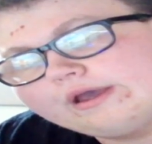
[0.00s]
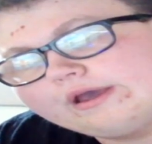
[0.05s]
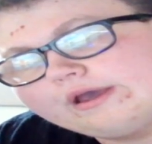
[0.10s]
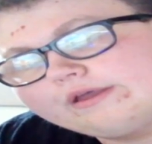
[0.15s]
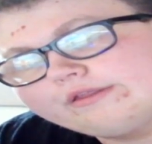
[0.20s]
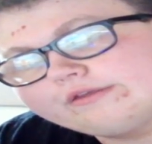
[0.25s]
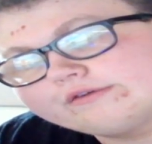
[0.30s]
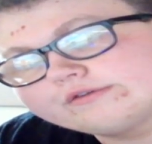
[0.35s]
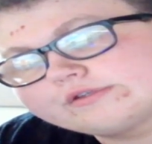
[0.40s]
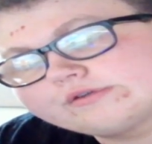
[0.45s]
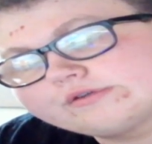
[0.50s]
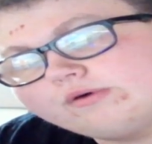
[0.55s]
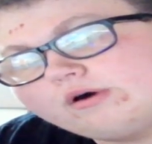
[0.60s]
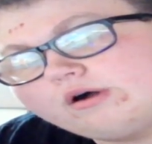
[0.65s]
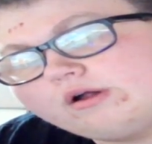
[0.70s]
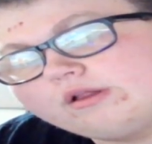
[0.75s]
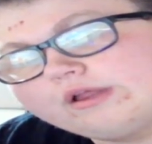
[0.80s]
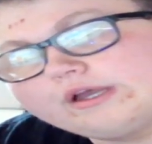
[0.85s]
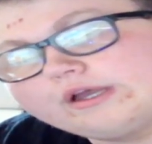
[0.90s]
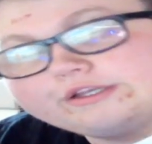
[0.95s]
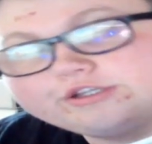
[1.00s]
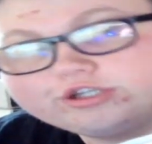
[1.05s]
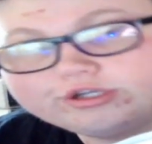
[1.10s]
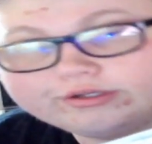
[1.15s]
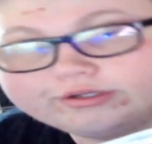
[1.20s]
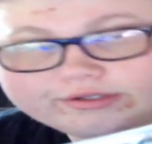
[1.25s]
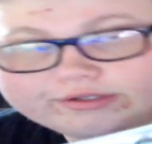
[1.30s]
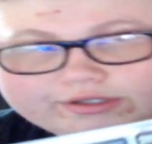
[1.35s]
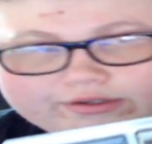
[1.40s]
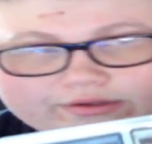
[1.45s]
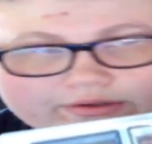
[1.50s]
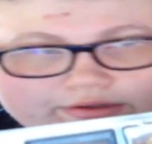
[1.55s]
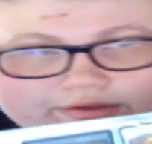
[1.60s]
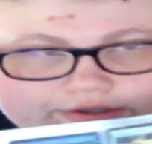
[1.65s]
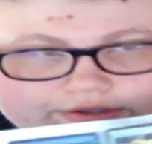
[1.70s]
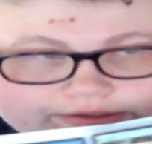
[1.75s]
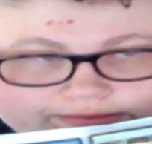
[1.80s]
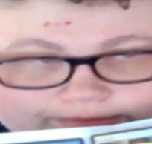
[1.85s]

Aether Squall Ancient is